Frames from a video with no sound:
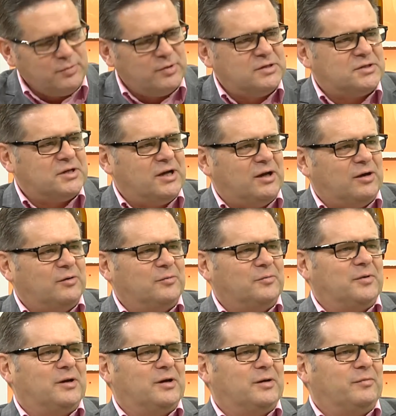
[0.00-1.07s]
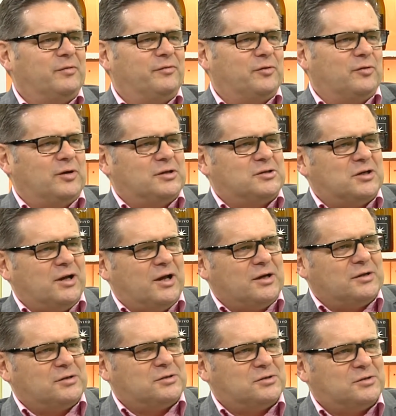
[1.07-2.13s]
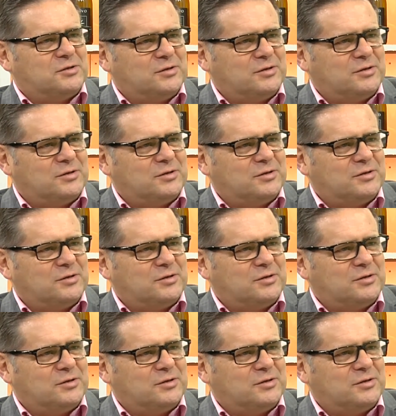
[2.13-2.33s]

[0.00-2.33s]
wins our Voyager luggage